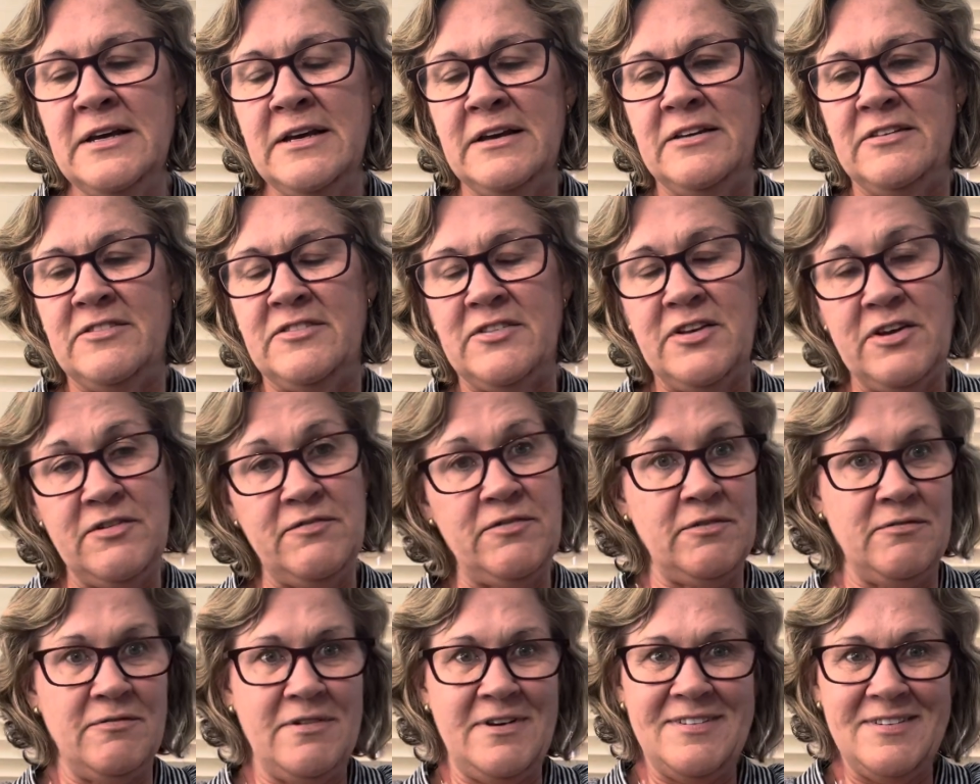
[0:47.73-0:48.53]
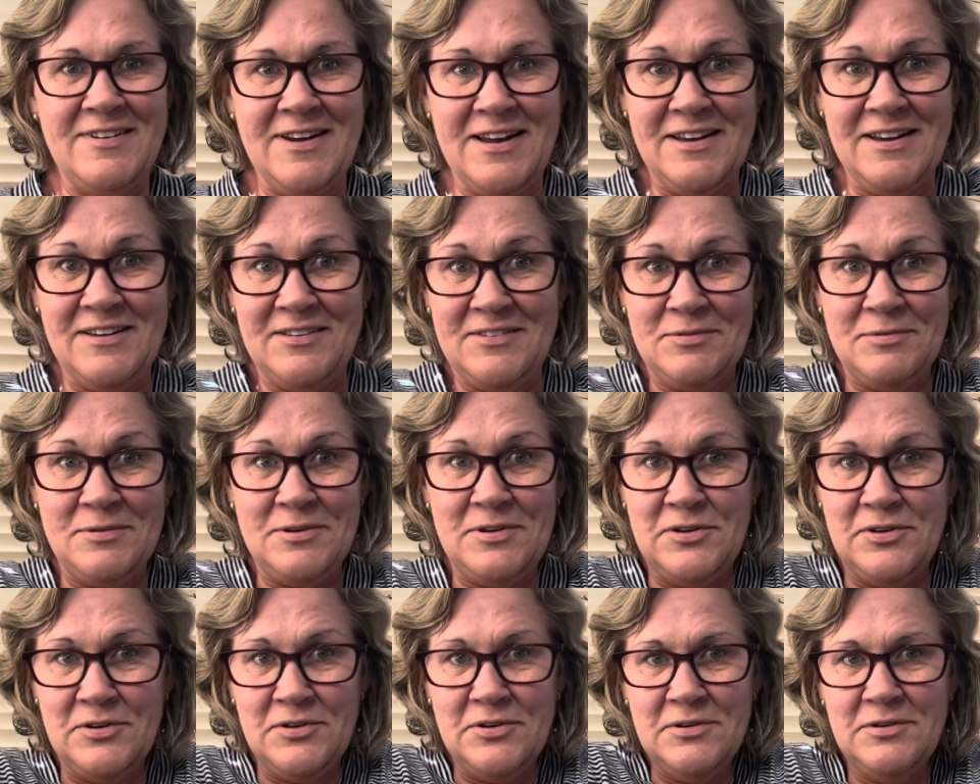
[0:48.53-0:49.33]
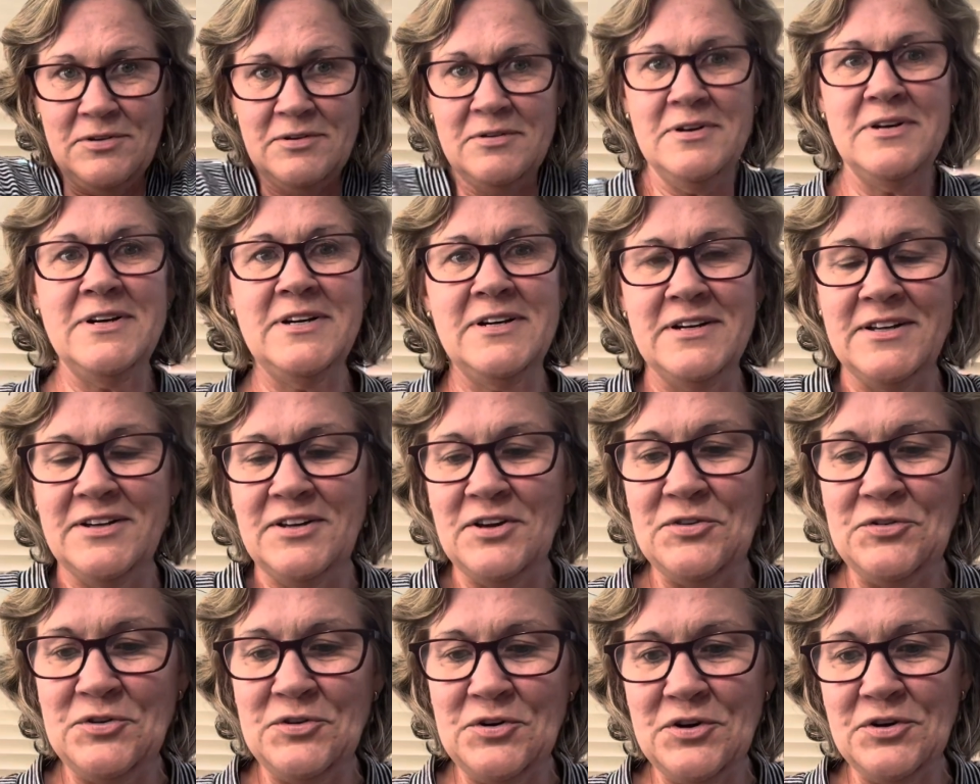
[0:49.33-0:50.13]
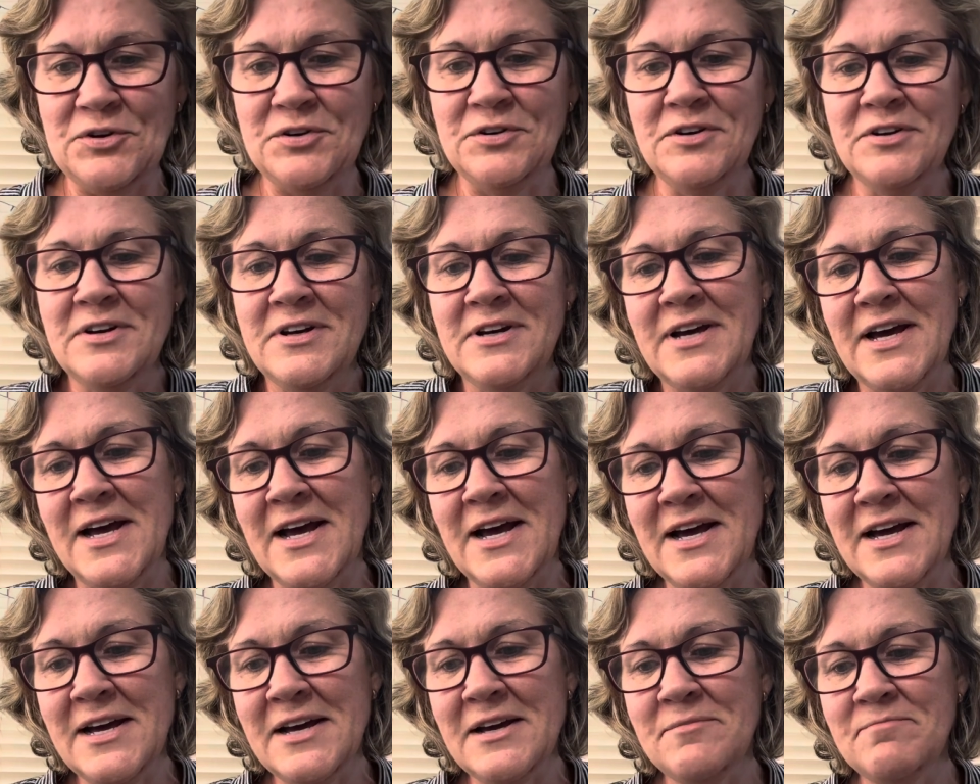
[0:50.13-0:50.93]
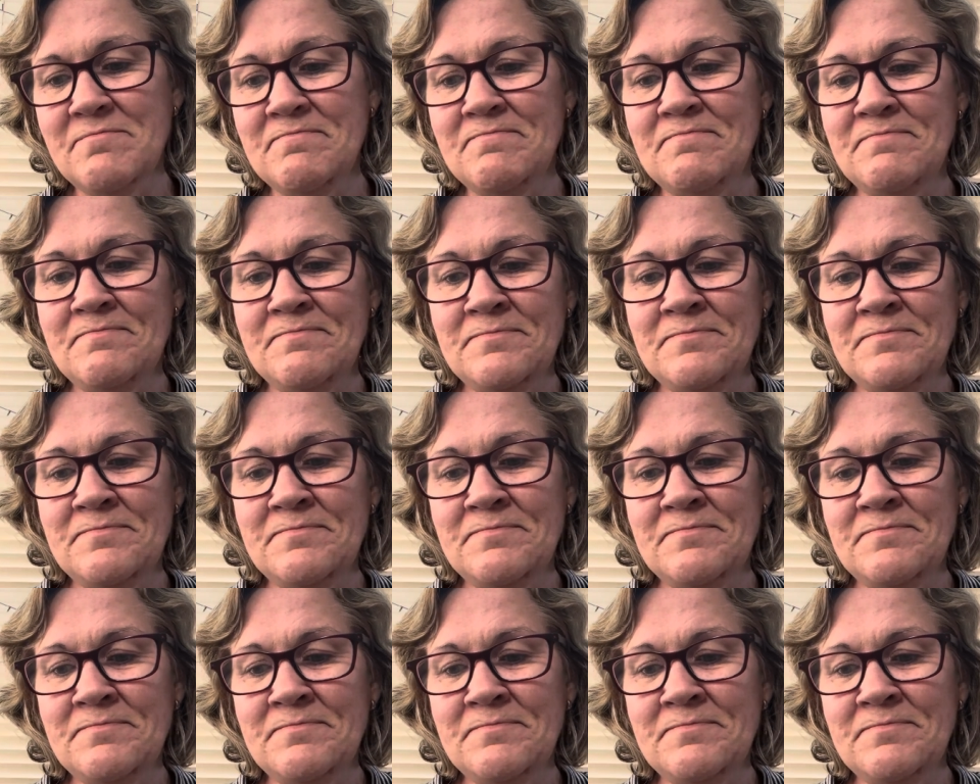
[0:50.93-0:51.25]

See if it resonates with you. I don't know.